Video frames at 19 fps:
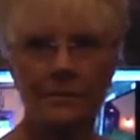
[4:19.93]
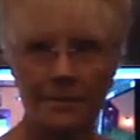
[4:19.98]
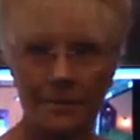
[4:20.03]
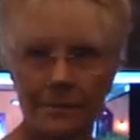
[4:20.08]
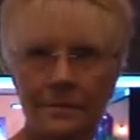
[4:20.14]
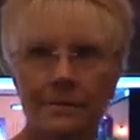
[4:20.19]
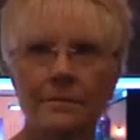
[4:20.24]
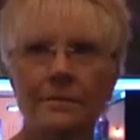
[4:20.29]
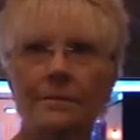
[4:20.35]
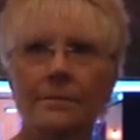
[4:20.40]
but
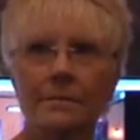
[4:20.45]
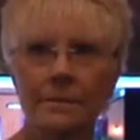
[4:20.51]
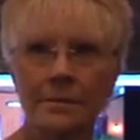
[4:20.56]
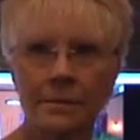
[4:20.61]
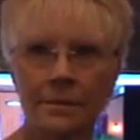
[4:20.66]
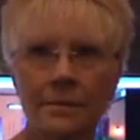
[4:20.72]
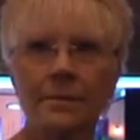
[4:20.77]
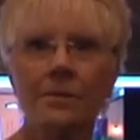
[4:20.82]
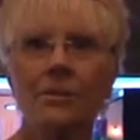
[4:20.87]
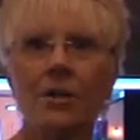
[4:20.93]
as a
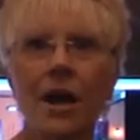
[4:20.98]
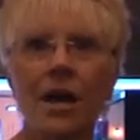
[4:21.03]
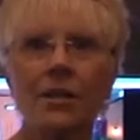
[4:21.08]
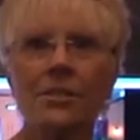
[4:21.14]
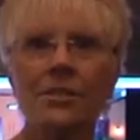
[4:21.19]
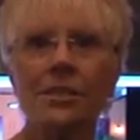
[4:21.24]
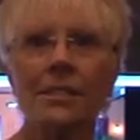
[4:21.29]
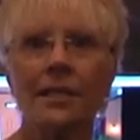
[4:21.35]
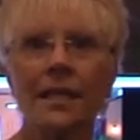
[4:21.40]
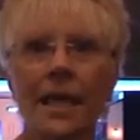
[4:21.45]
result,
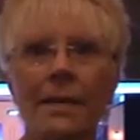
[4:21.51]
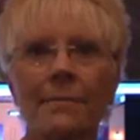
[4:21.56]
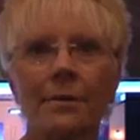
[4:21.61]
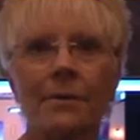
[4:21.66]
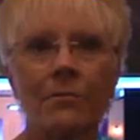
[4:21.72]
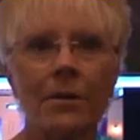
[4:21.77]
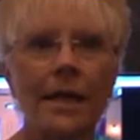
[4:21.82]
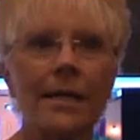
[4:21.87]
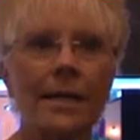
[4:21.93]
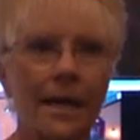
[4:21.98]
the